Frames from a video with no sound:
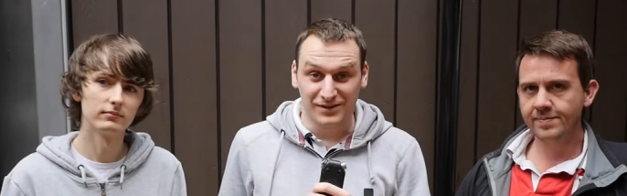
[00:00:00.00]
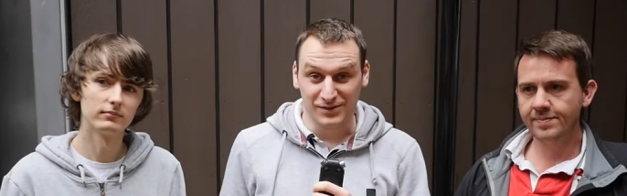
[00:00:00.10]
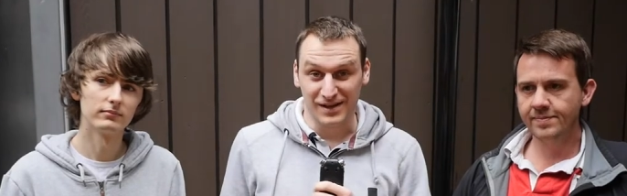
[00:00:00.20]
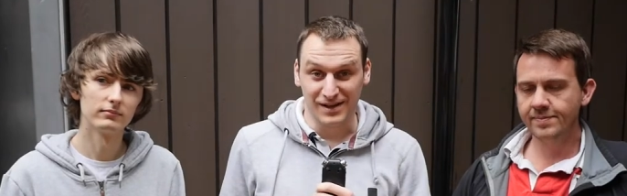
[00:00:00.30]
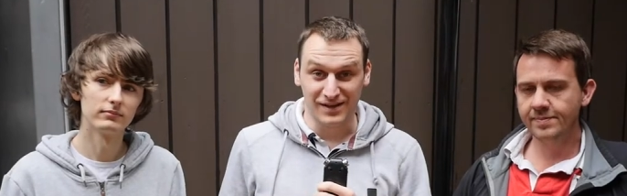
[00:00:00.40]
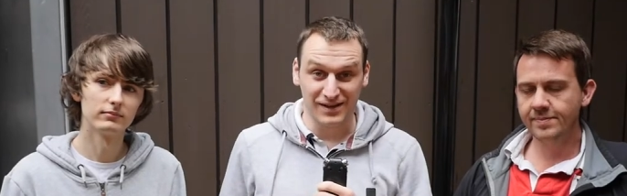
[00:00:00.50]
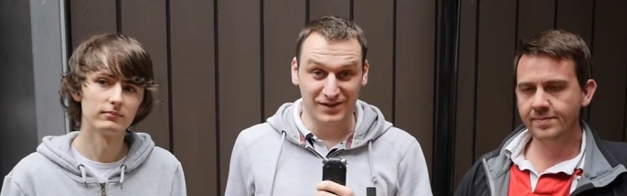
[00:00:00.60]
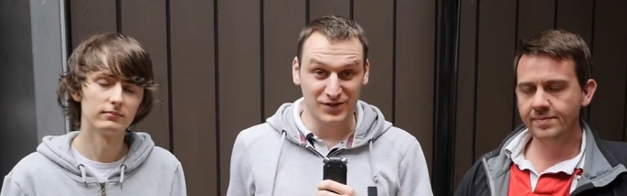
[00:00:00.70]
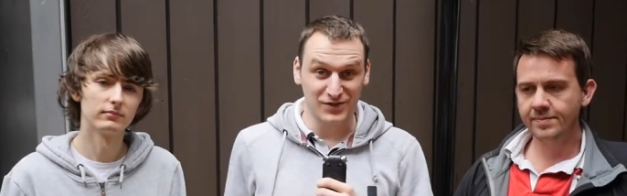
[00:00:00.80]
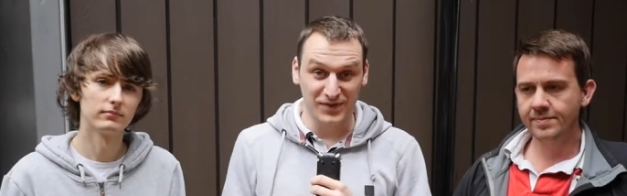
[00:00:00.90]
Speaker 1: Today they
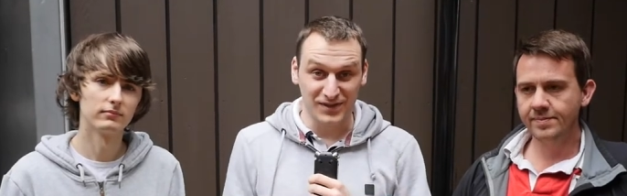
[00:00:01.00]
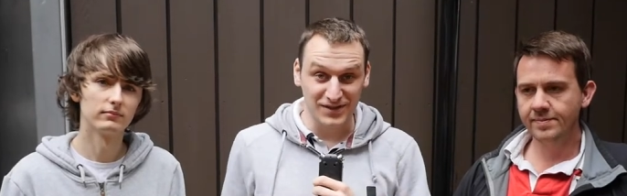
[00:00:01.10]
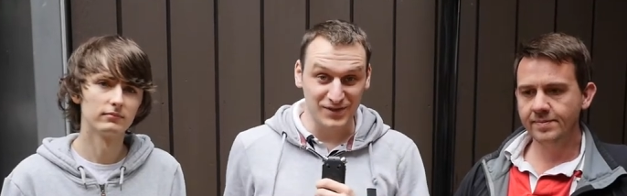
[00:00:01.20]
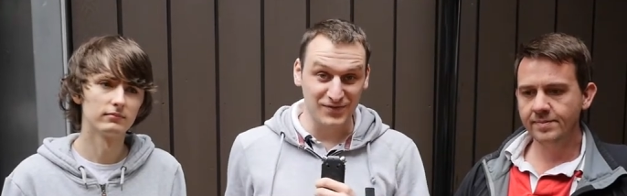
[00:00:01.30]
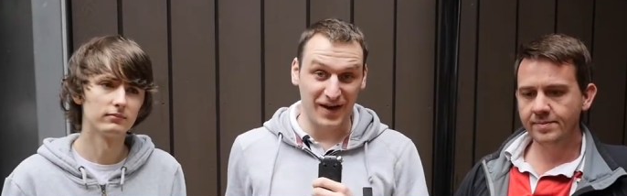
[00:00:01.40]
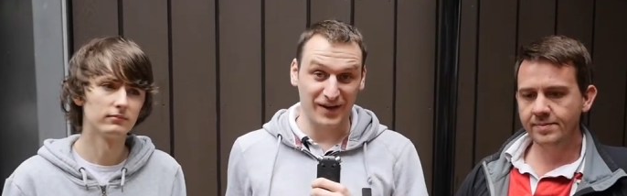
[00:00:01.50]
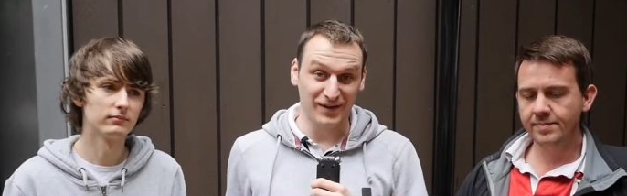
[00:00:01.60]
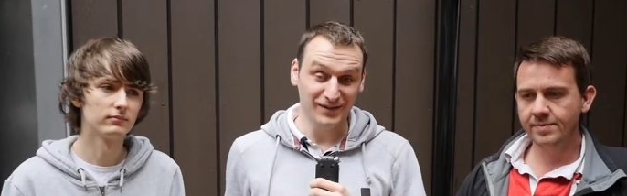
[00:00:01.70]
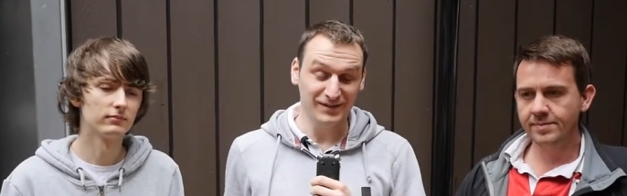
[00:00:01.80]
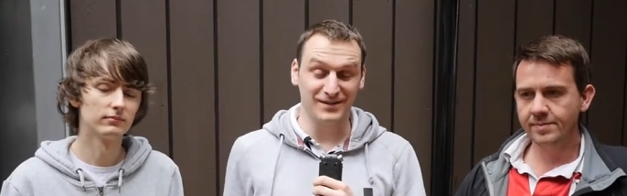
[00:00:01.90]
just finished the
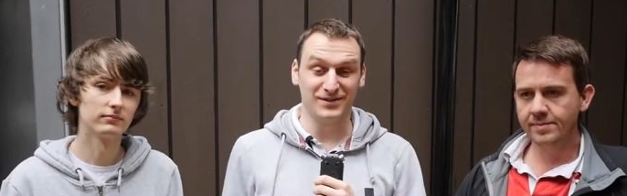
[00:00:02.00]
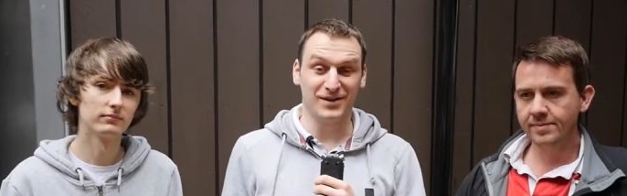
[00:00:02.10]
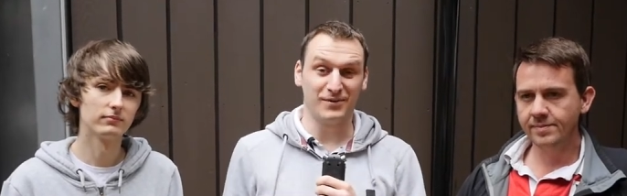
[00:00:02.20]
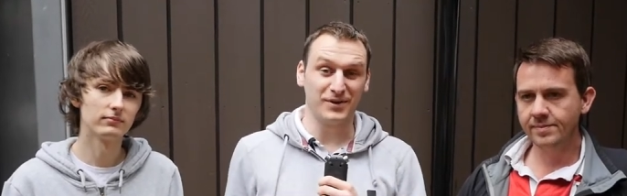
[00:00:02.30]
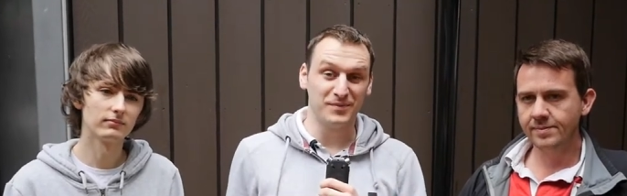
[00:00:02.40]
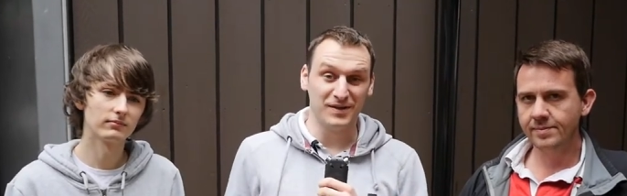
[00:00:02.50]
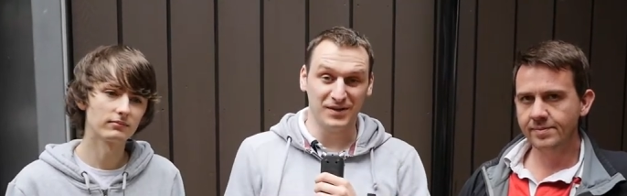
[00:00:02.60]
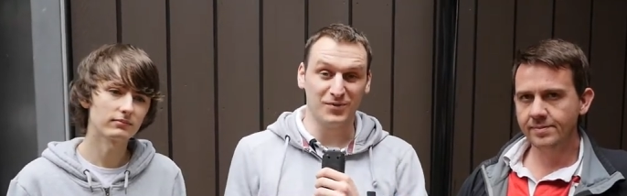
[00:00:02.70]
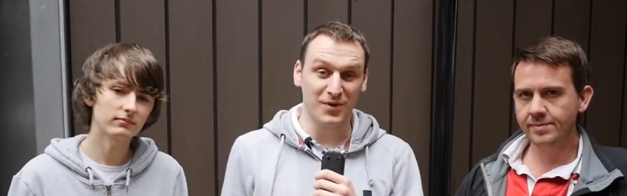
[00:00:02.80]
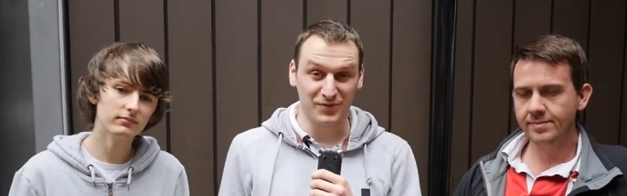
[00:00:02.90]
final, so they were
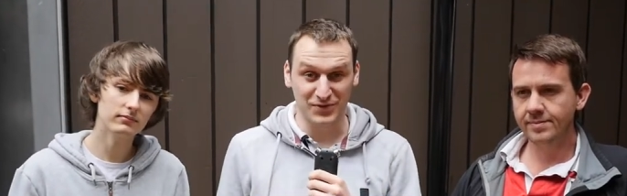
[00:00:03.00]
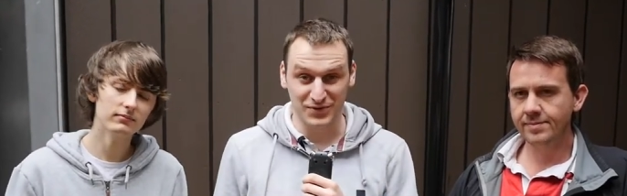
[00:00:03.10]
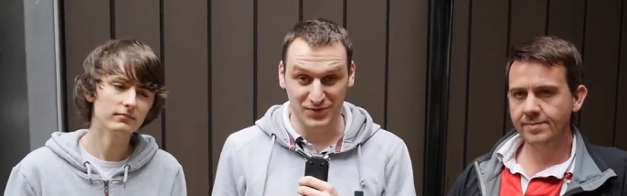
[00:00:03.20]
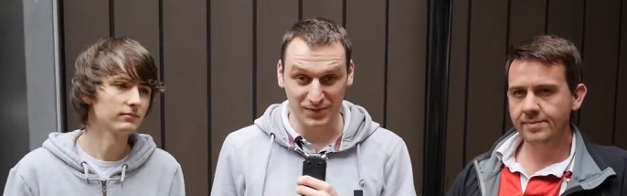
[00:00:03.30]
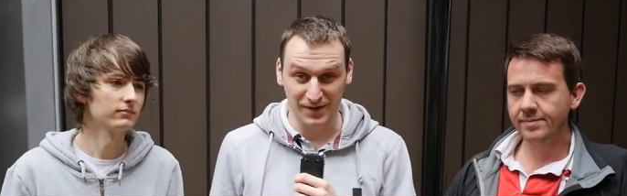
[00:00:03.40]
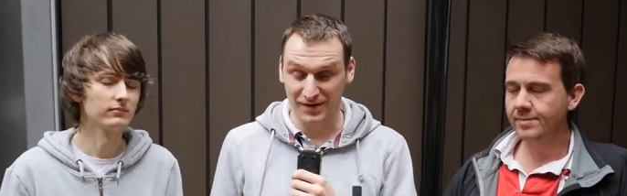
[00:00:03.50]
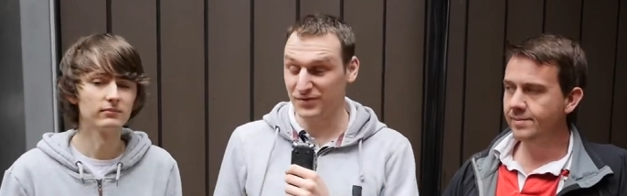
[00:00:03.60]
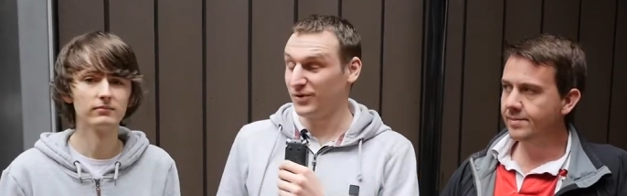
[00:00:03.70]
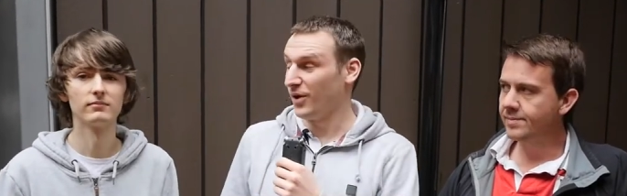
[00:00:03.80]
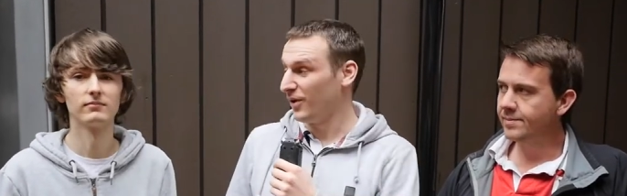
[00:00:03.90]
competing 1 versus 1
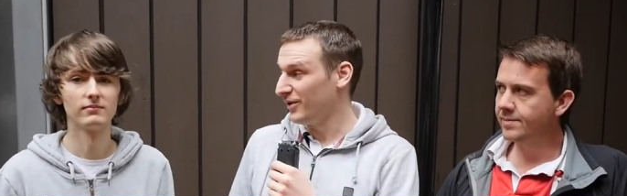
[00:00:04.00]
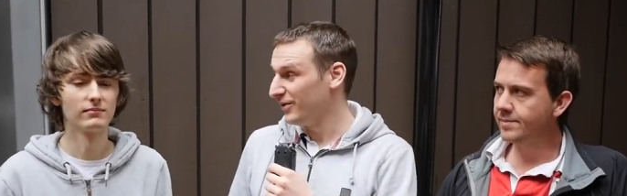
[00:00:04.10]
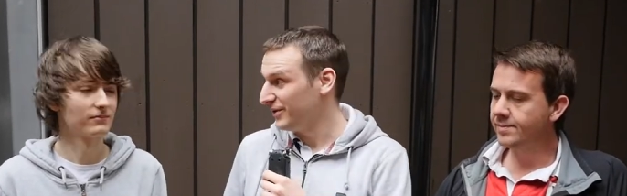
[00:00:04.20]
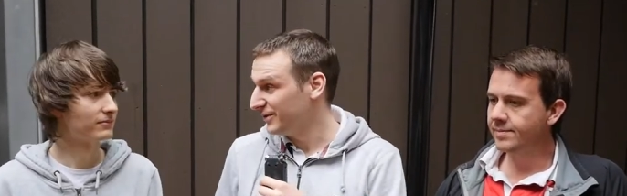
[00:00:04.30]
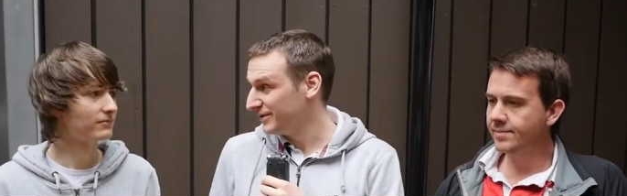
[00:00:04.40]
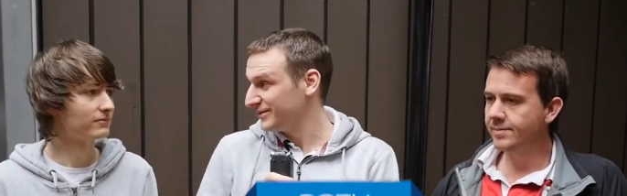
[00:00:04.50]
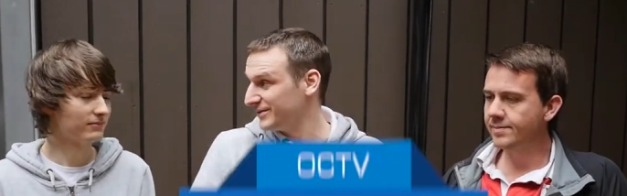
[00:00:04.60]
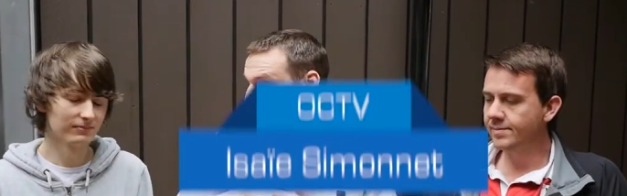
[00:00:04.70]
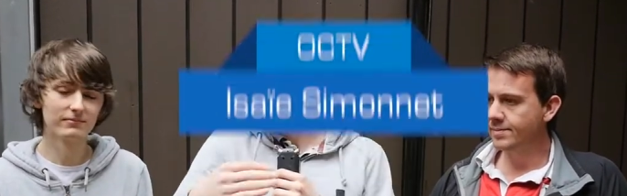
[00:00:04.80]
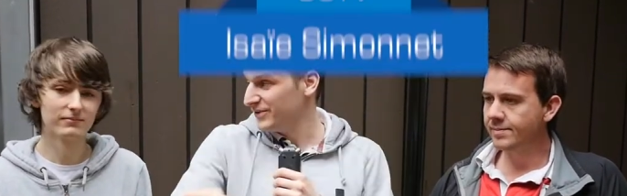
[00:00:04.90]
after all the
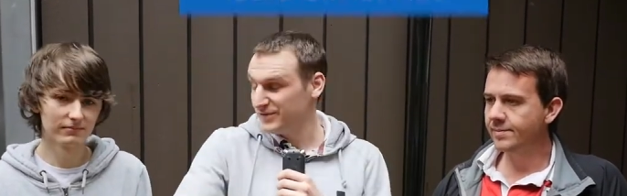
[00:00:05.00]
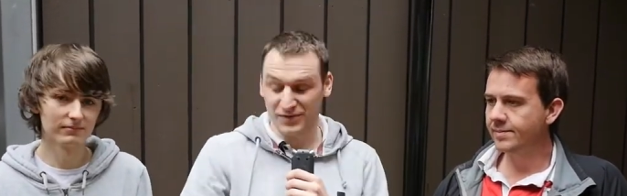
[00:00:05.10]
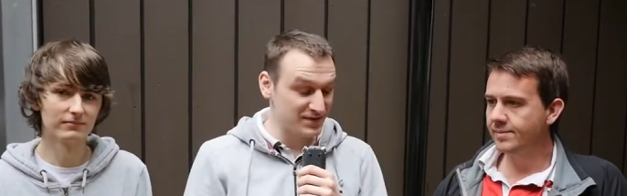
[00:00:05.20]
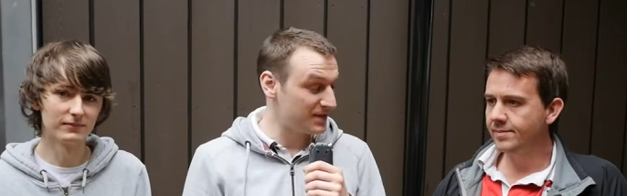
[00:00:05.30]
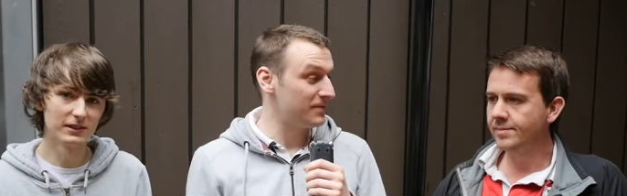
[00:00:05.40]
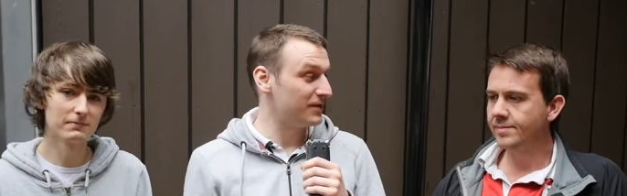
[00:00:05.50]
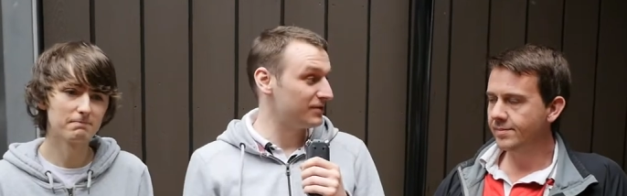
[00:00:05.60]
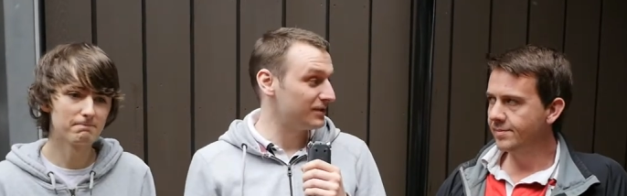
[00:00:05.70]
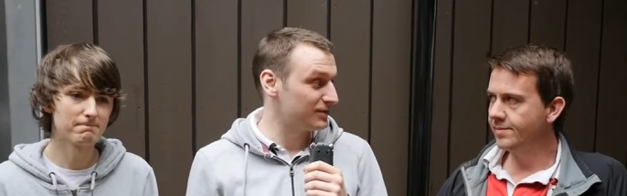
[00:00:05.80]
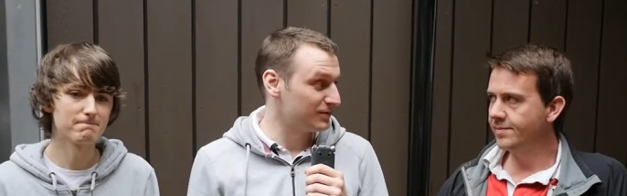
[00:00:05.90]
different steps that
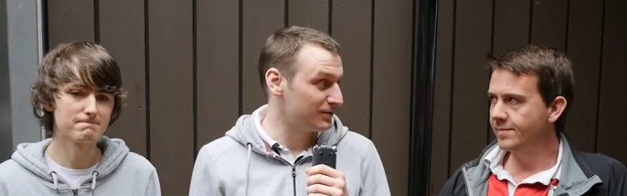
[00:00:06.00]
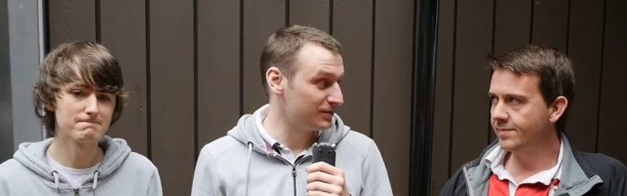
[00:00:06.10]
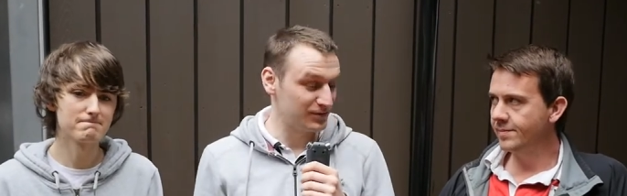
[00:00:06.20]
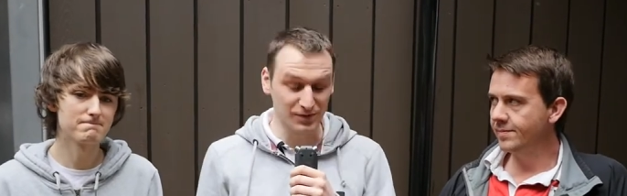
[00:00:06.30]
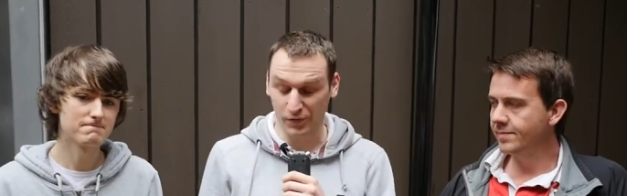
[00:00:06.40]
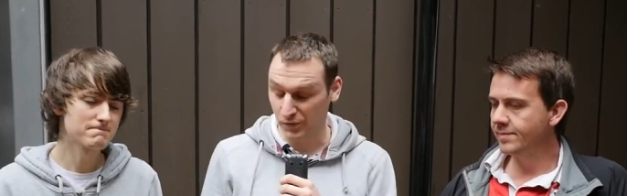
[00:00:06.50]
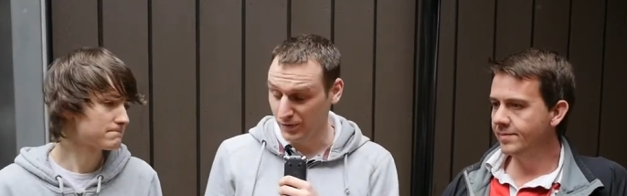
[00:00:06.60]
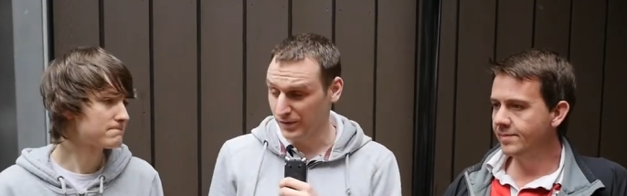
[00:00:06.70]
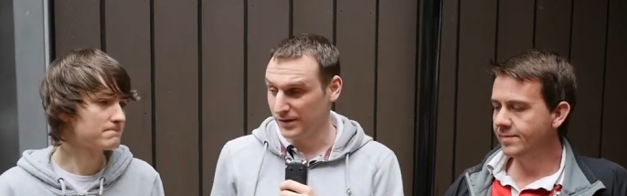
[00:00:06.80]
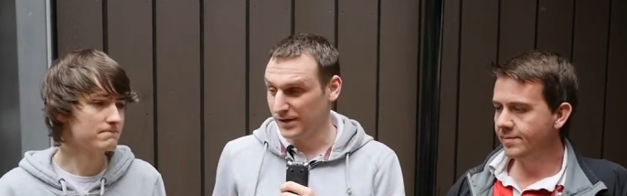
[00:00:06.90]
you had to go through.